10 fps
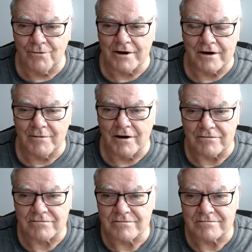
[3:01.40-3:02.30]
me about
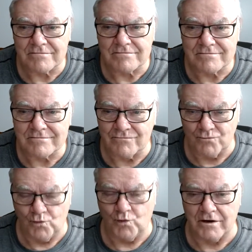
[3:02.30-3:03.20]

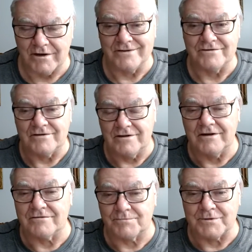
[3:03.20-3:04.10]
where is
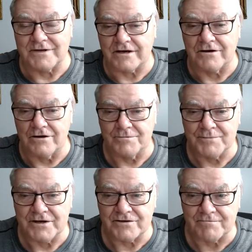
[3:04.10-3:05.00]
this particular
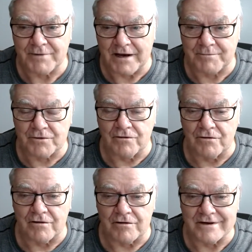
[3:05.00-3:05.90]
piece of paper
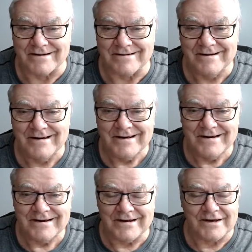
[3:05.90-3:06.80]
or uh,
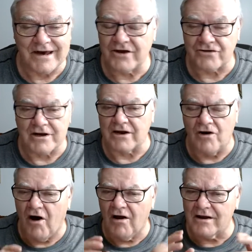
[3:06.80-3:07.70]
indication. And
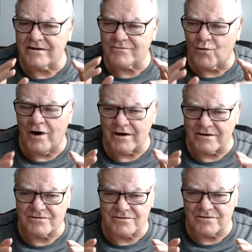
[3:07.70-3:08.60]
all it
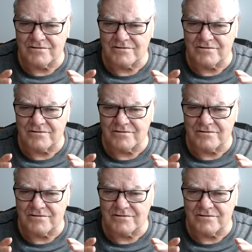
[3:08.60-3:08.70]
was,